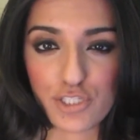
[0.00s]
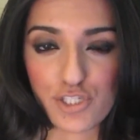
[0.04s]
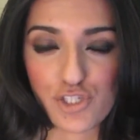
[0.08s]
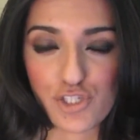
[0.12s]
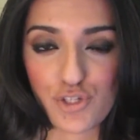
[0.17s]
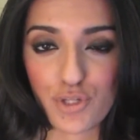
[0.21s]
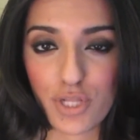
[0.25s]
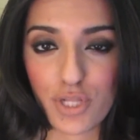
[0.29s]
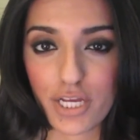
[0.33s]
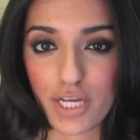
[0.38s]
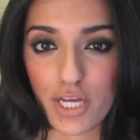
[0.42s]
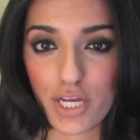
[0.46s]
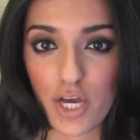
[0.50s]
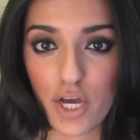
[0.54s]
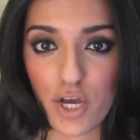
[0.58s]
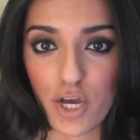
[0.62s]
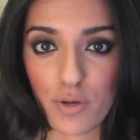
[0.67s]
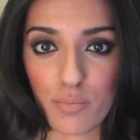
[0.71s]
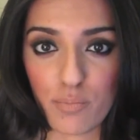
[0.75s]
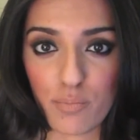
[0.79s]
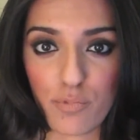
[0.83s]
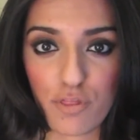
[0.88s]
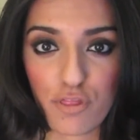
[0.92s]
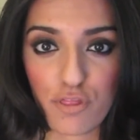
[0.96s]
so like
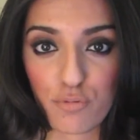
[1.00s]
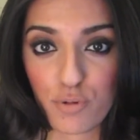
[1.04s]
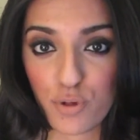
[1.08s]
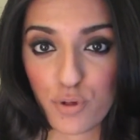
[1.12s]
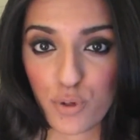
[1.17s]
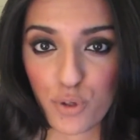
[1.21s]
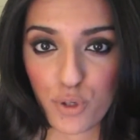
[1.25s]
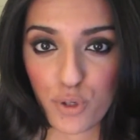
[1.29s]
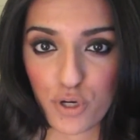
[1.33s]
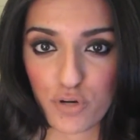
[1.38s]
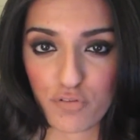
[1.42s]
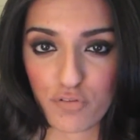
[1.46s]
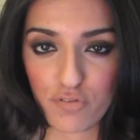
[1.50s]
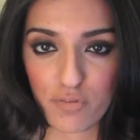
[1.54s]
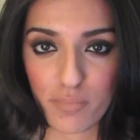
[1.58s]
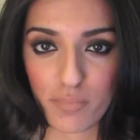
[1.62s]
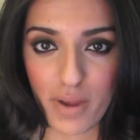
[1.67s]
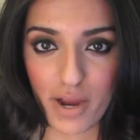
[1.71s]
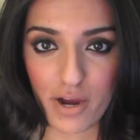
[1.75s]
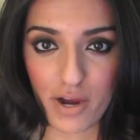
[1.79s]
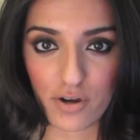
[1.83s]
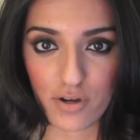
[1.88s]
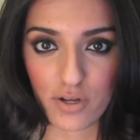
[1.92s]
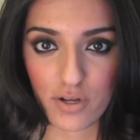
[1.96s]
a 3/4
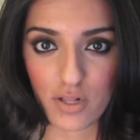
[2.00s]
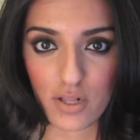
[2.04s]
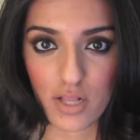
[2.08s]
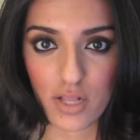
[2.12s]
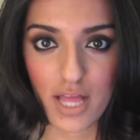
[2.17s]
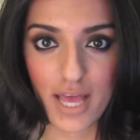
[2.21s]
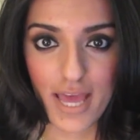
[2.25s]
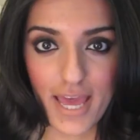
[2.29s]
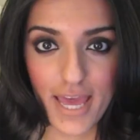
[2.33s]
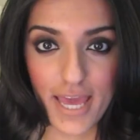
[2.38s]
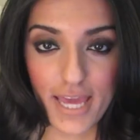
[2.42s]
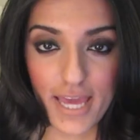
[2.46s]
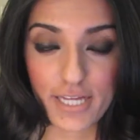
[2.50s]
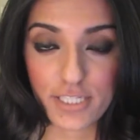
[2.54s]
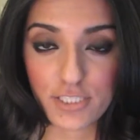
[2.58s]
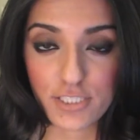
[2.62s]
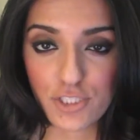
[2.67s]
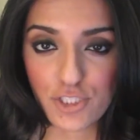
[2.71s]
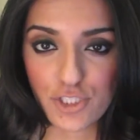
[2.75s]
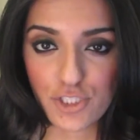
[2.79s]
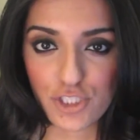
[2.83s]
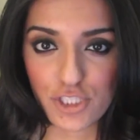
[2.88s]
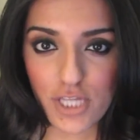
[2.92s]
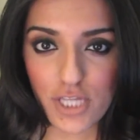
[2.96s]
barrel
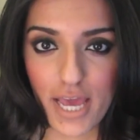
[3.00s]
inch,